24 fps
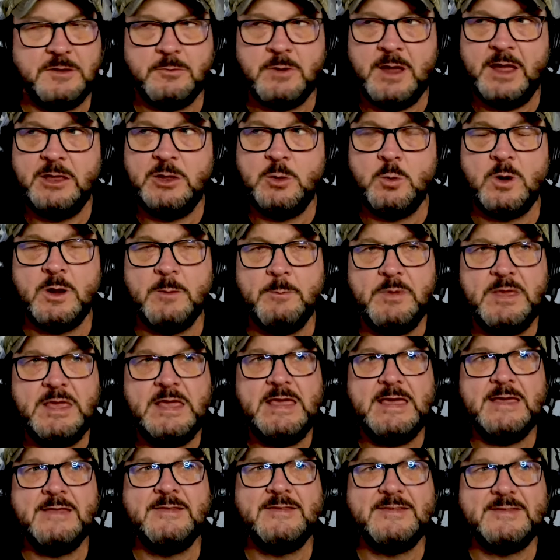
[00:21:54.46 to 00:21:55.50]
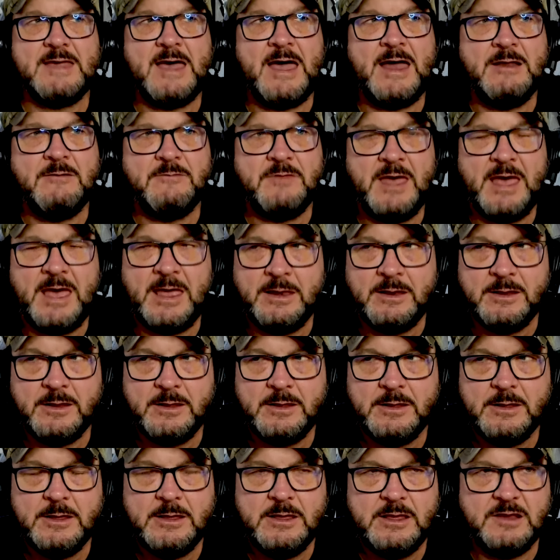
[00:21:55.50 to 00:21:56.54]
it, right? You want to be inside of that
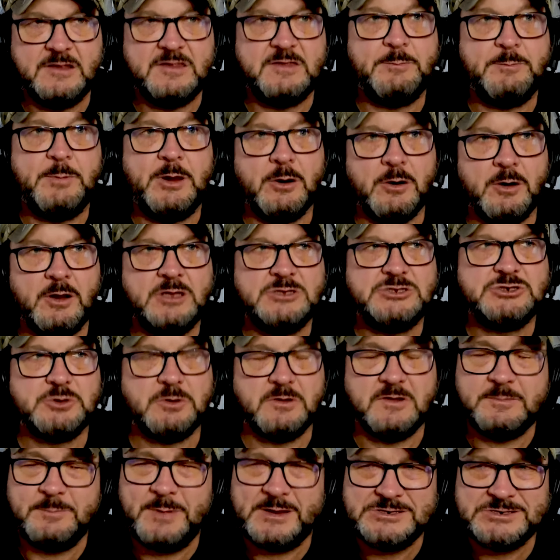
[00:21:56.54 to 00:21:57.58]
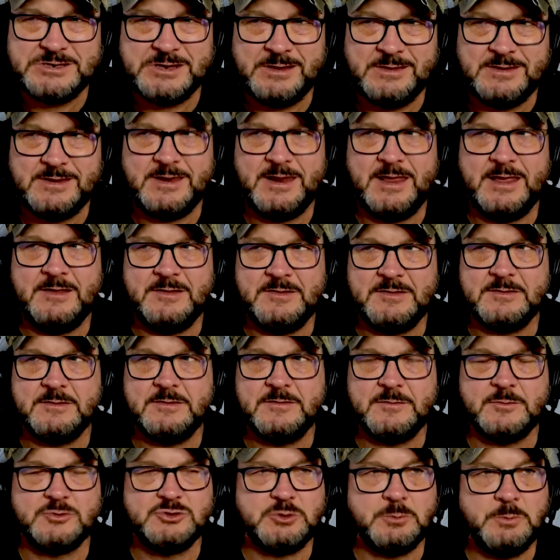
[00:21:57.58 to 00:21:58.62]
experiential, especially in today's
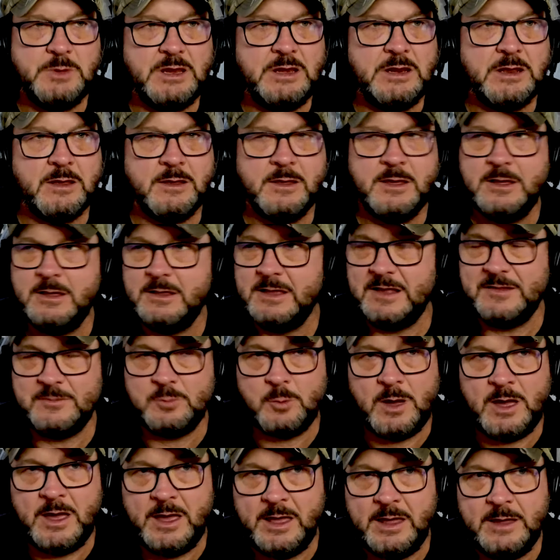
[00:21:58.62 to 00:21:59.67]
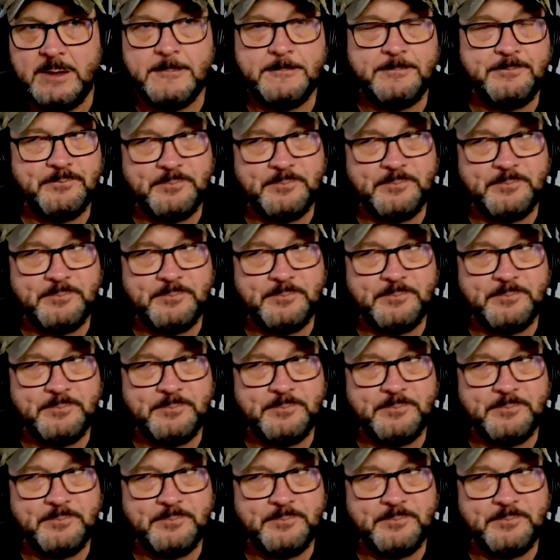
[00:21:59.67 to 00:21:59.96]
social media. That's why